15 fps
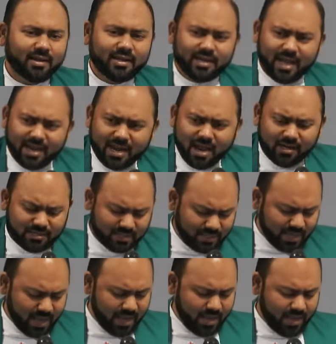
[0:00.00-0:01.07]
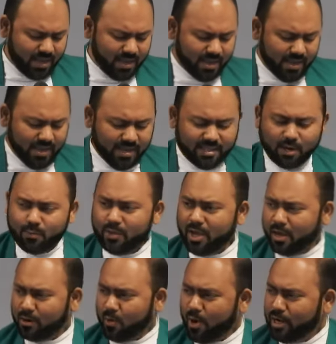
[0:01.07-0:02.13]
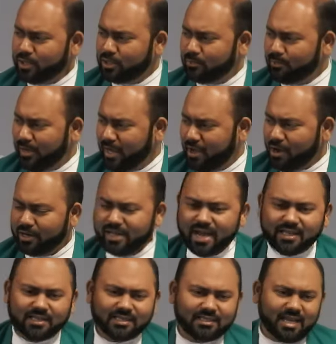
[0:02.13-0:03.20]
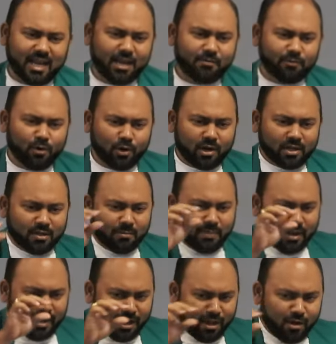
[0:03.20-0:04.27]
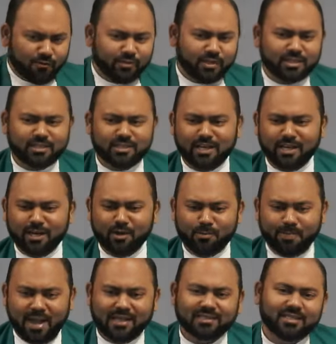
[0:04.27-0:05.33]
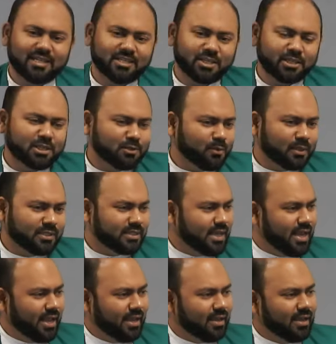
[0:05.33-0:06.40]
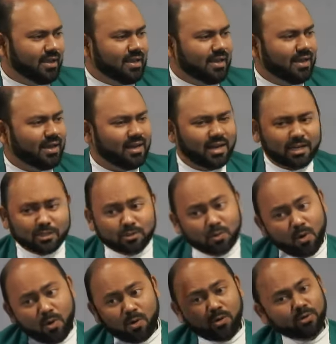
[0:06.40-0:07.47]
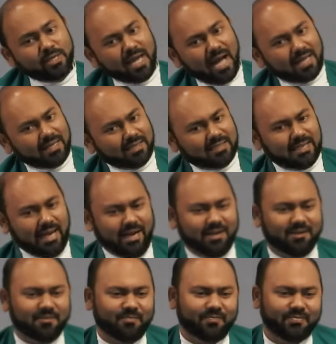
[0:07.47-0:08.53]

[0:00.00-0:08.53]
Did I not say that we are going to be on the other side? If you look at the beginning of this passage, Jesus was saying, let us go to the other side.